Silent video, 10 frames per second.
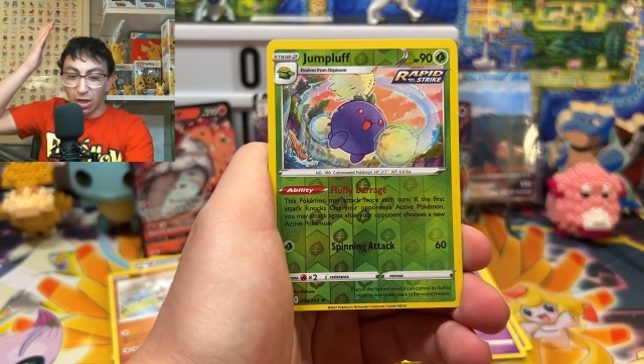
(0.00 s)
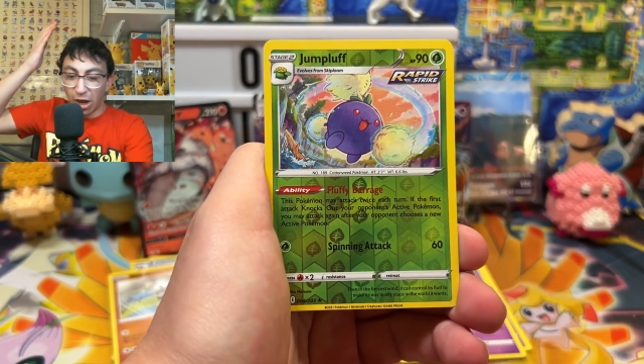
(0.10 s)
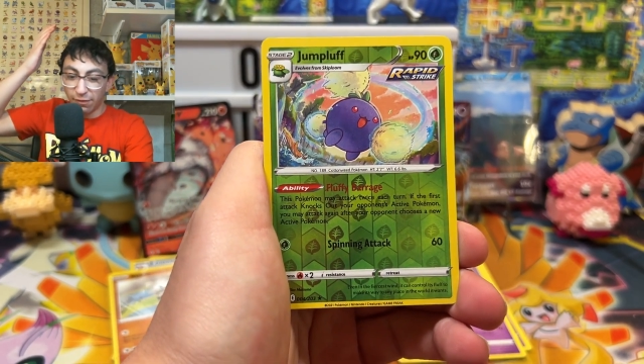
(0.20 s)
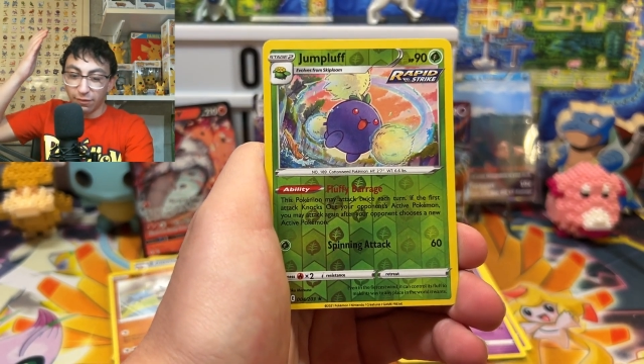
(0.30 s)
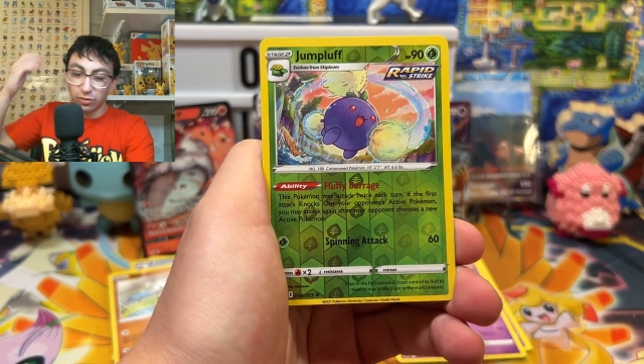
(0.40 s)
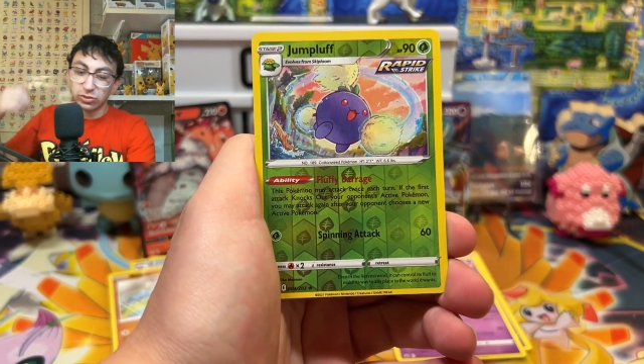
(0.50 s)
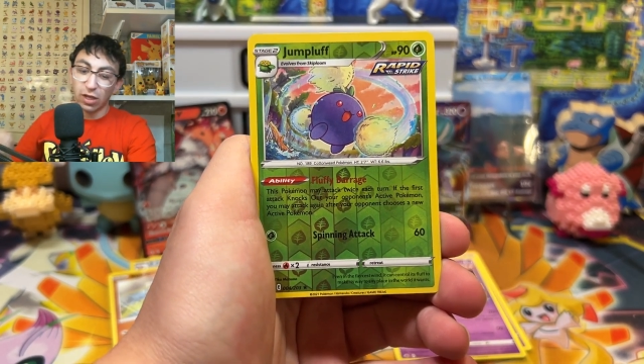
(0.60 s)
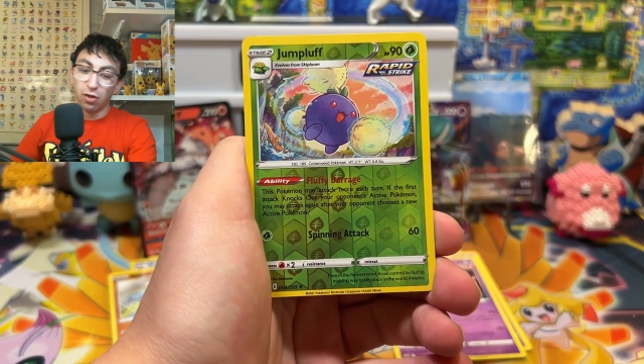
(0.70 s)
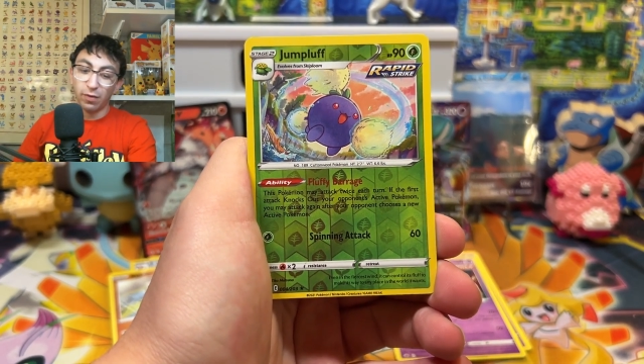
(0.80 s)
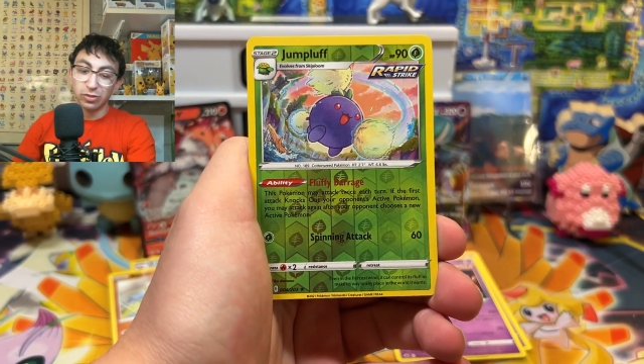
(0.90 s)
of Reverse
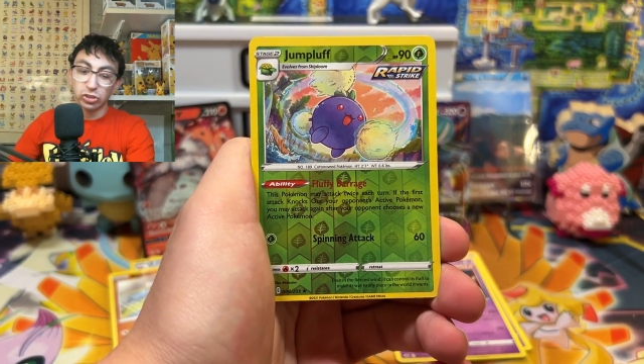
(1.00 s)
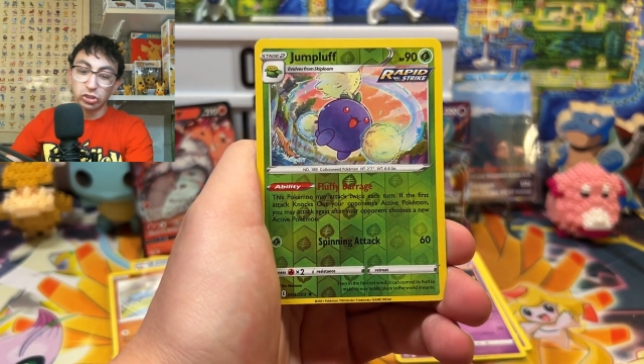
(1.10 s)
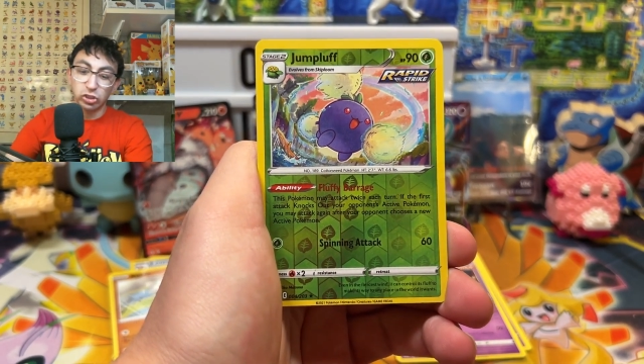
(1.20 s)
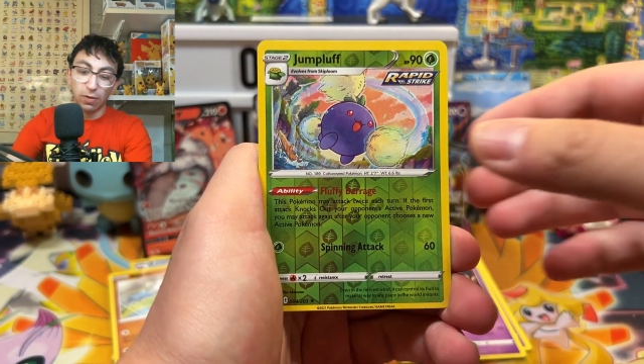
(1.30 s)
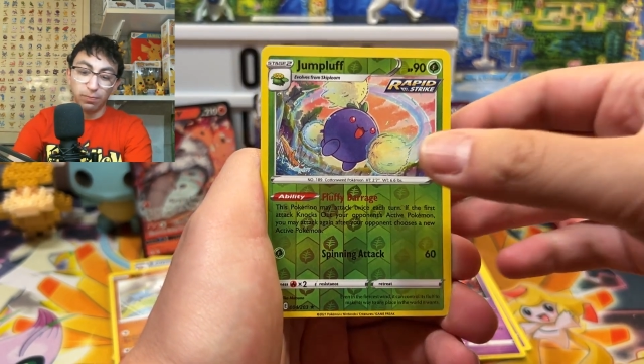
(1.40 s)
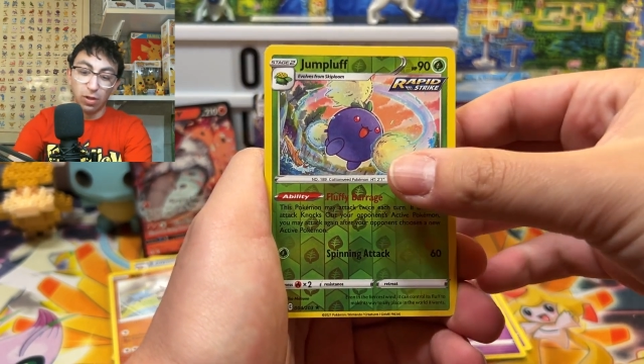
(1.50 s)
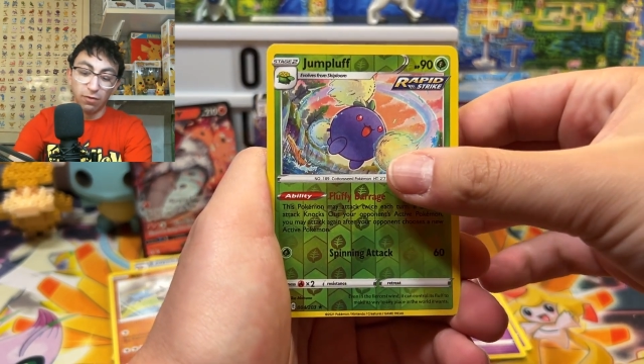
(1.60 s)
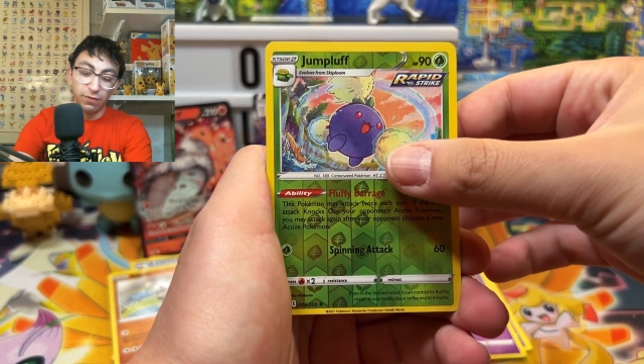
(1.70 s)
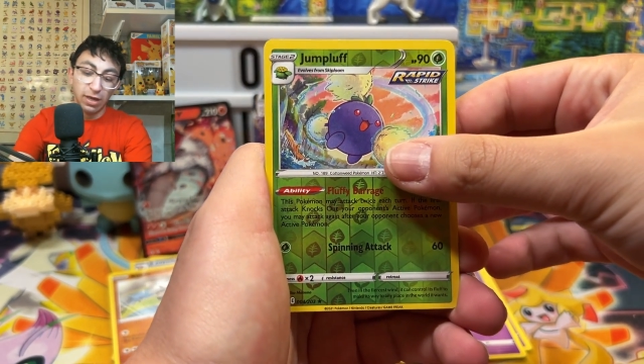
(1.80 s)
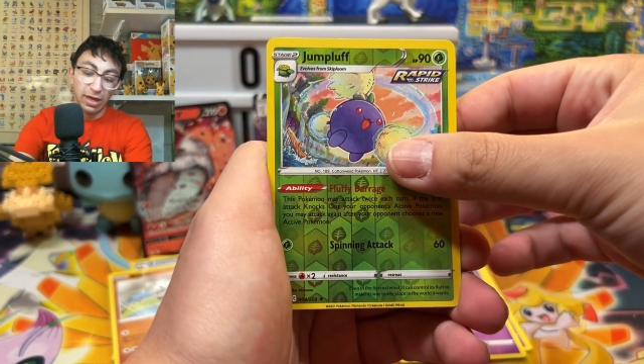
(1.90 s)
Holo Rares.
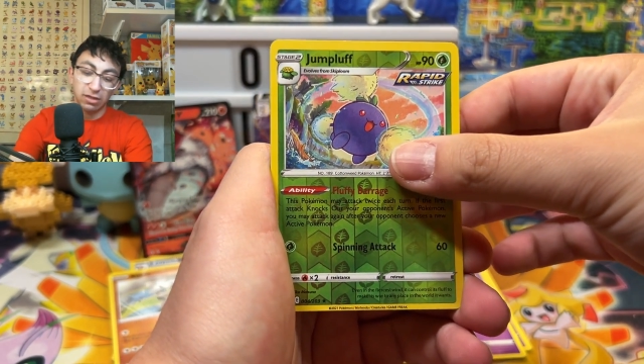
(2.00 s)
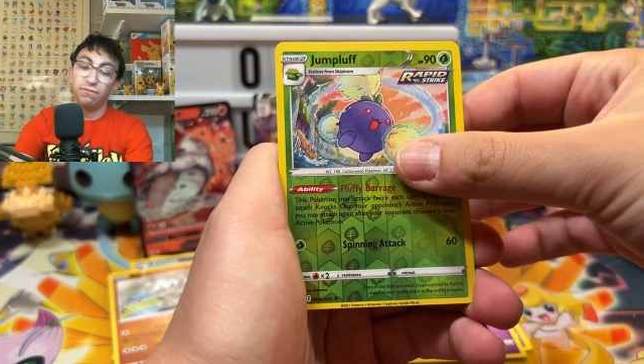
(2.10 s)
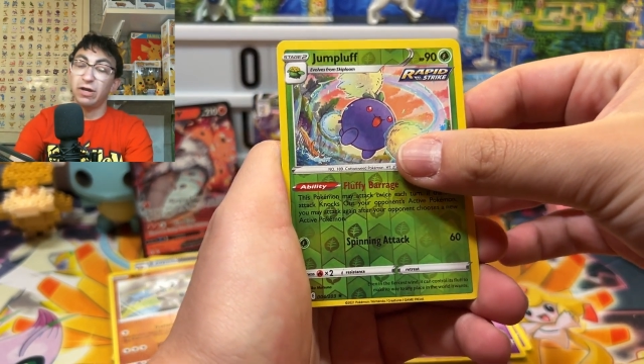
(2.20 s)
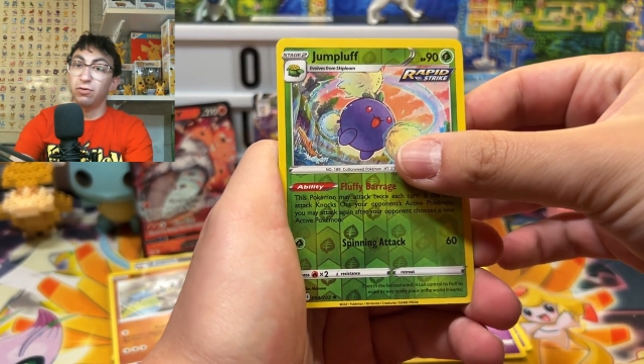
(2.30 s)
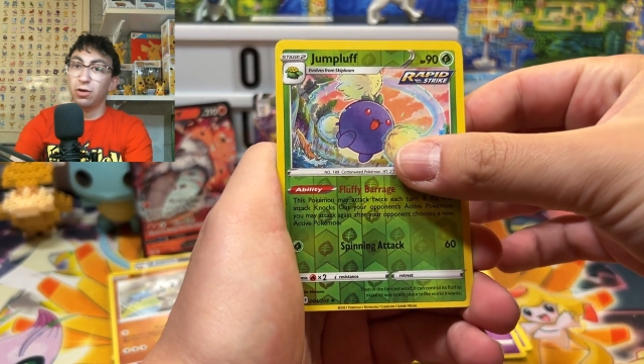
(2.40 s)
Jumpluff. And the final